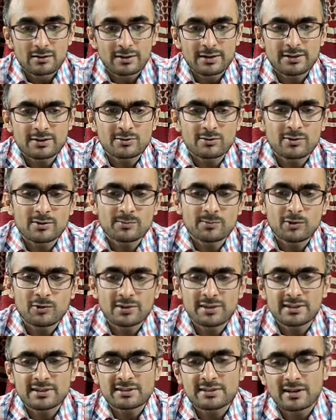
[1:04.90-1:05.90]
Ketone
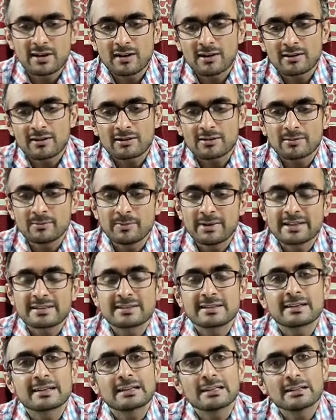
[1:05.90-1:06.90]
bodies are
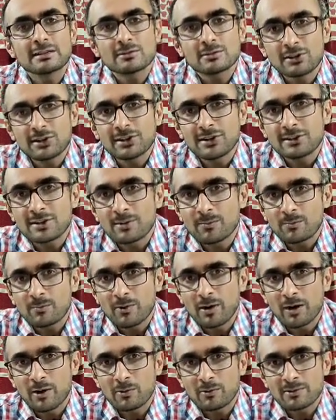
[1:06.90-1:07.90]
basically three
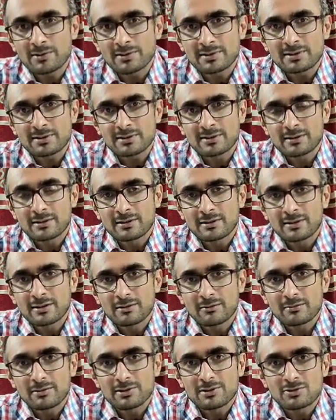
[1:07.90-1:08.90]
compounds
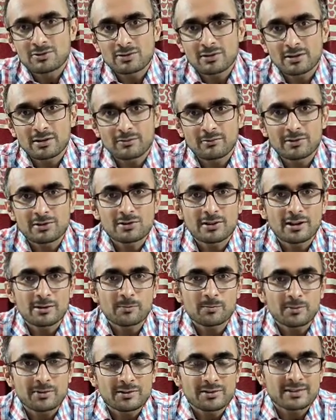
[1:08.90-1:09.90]
which are
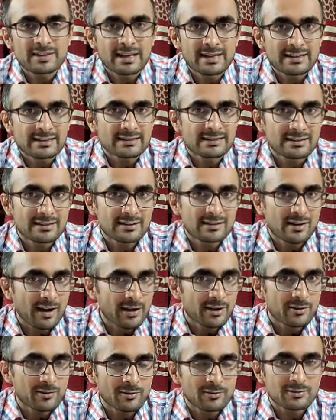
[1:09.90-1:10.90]
present in
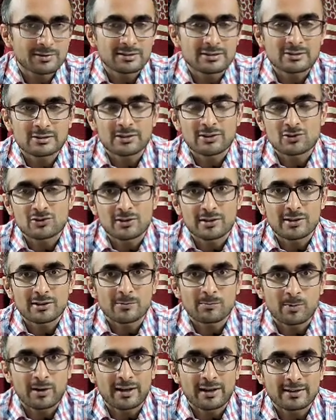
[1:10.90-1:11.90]
high concentration
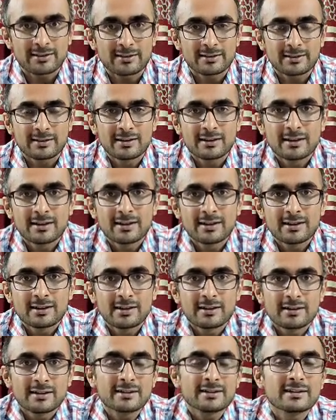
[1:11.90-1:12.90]
in blood
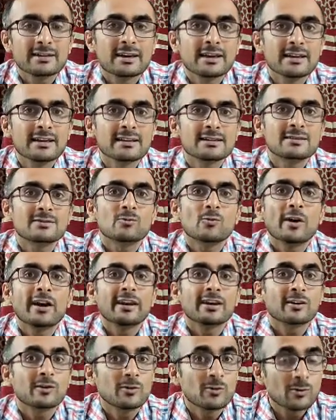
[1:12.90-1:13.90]
in case
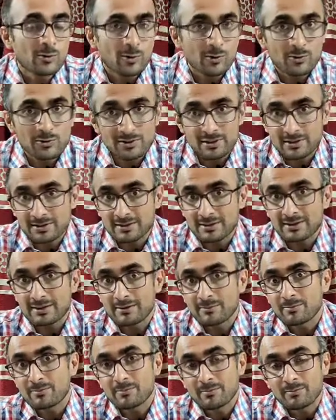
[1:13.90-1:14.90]
when glucose is
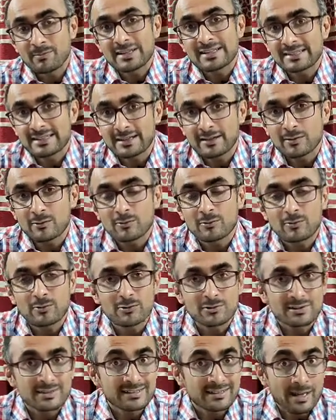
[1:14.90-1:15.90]
missing,
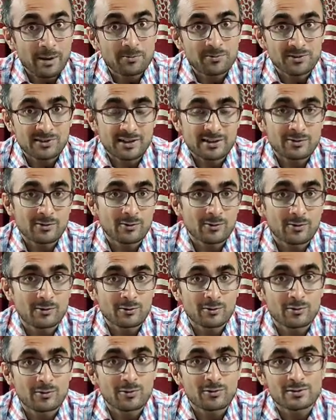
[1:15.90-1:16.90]
glucose is absent, or
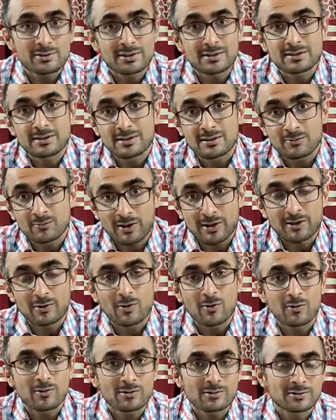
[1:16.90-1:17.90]
glucose is in very
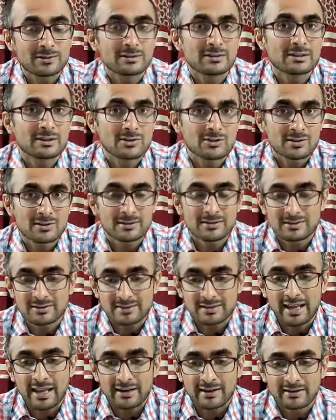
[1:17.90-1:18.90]
low concentration in the
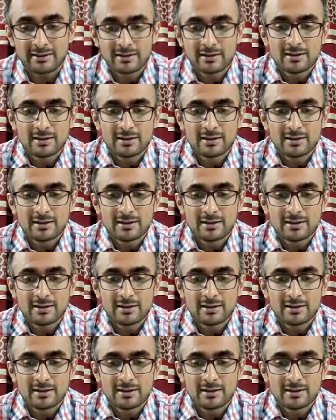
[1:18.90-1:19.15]
cell.